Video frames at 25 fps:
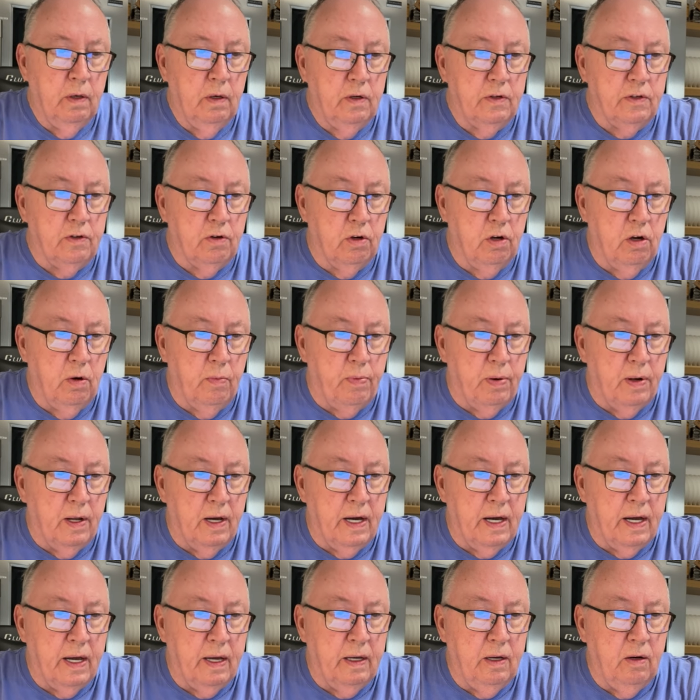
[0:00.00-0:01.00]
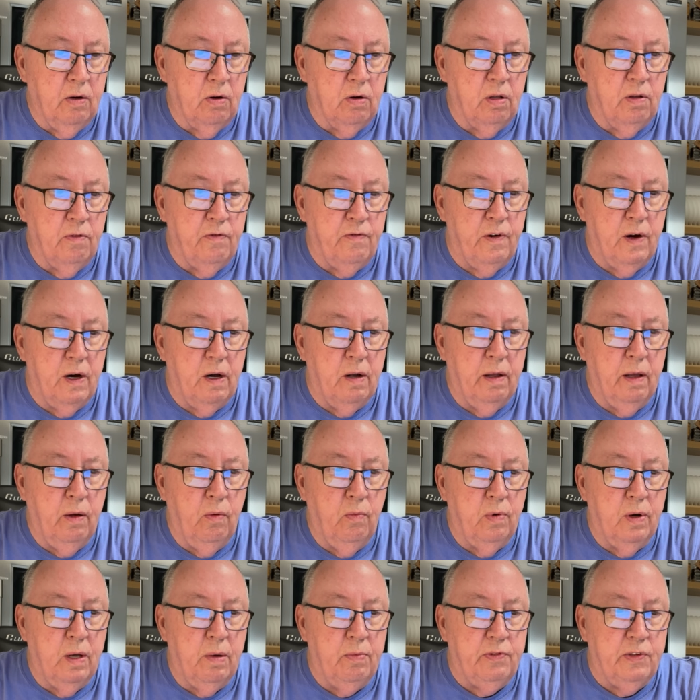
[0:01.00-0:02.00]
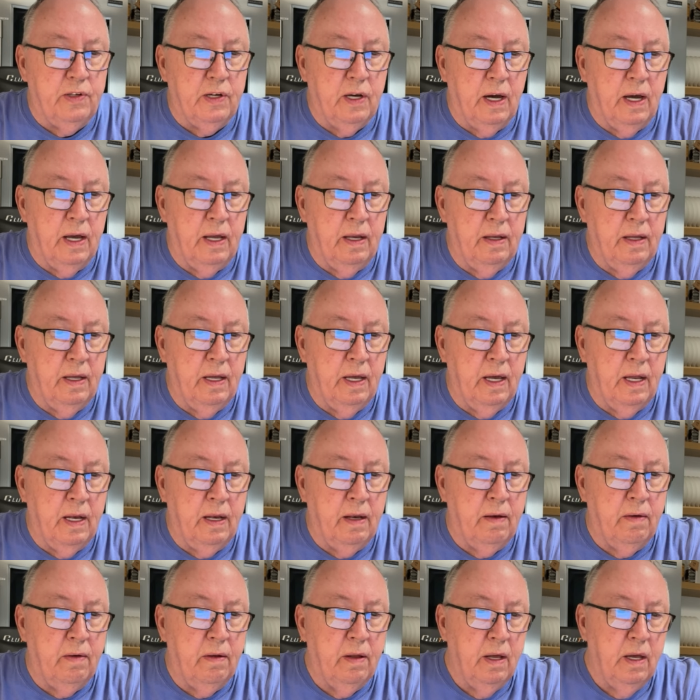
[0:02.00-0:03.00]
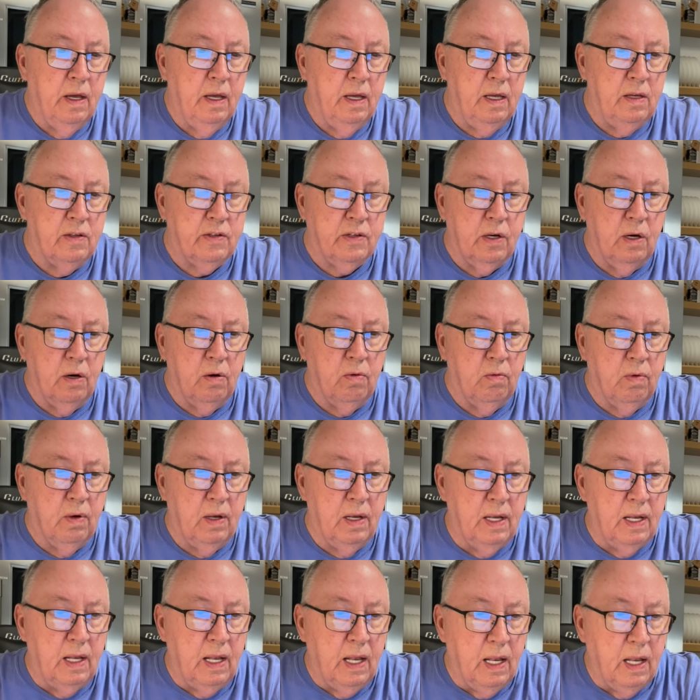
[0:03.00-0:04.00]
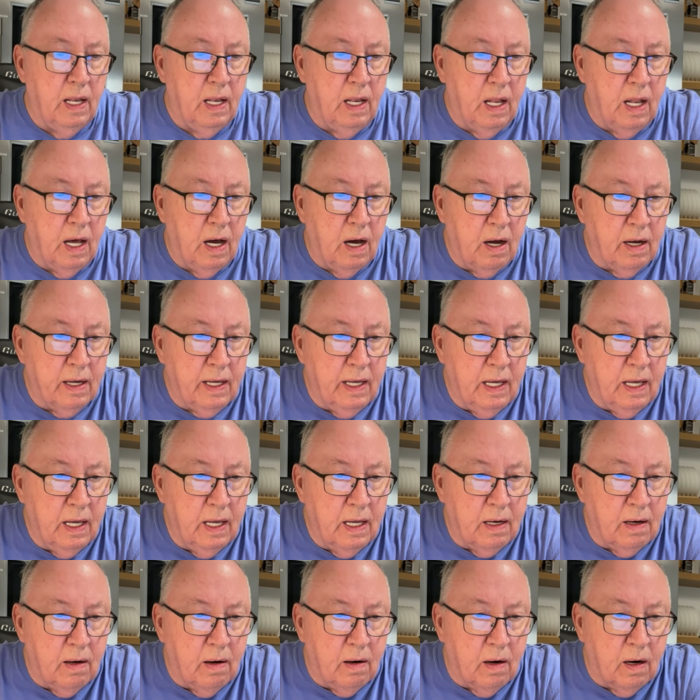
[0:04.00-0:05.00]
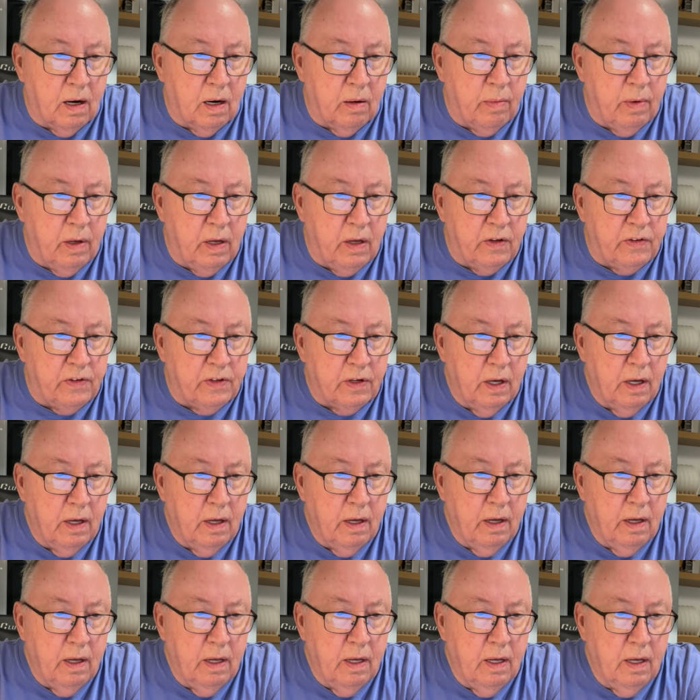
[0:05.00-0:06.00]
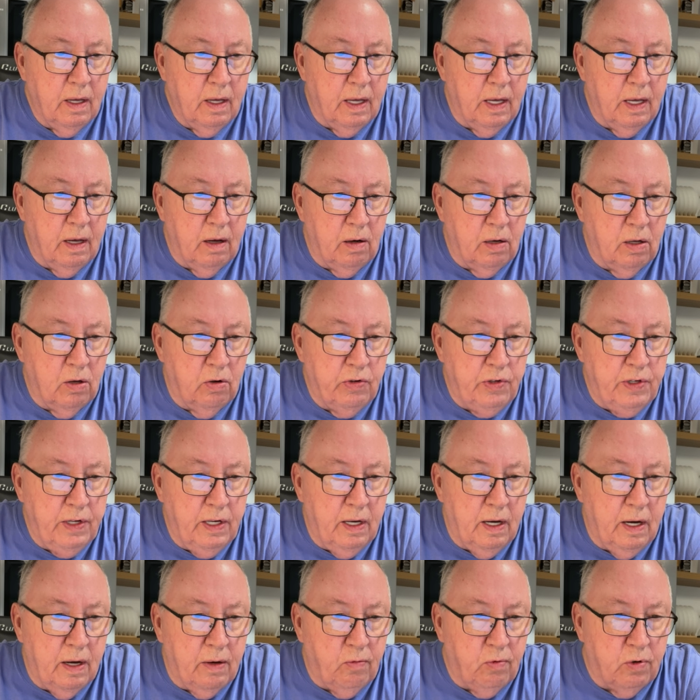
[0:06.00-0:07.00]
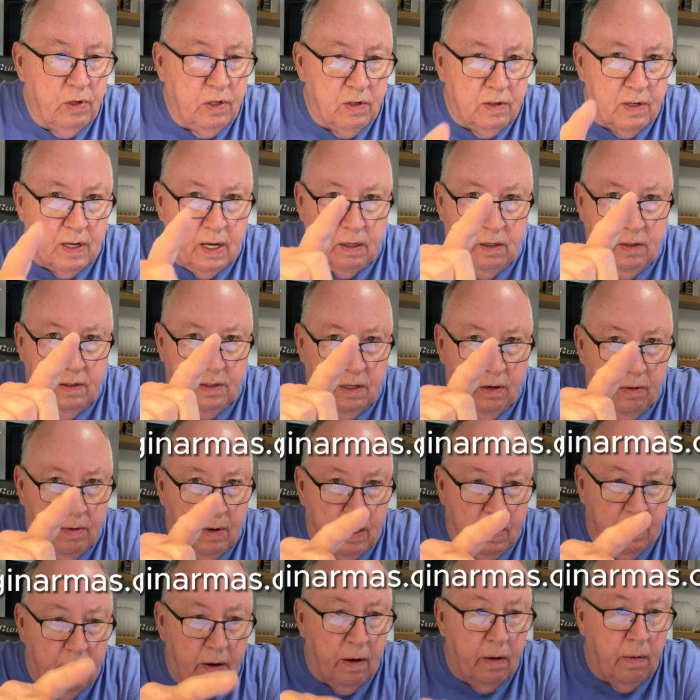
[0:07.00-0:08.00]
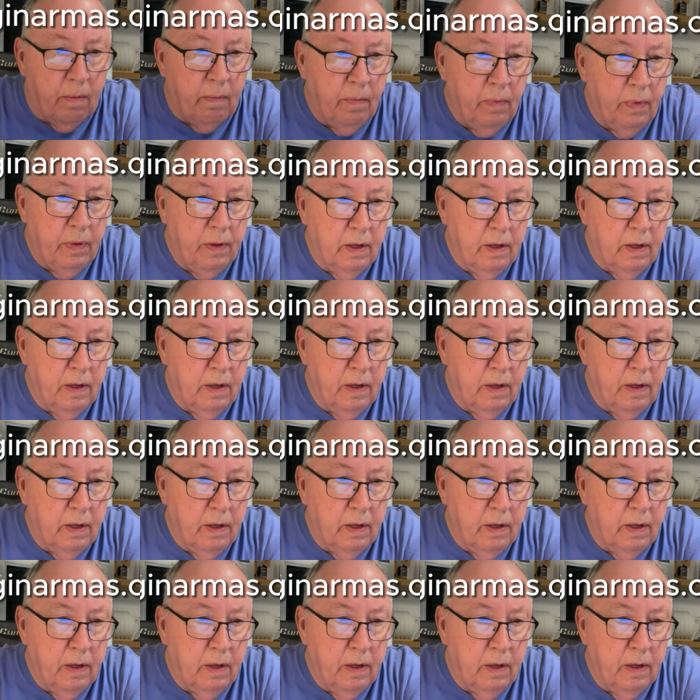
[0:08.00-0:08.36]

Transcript: So to apply, go to the following website, and it's called Login Armis, just like you see right here.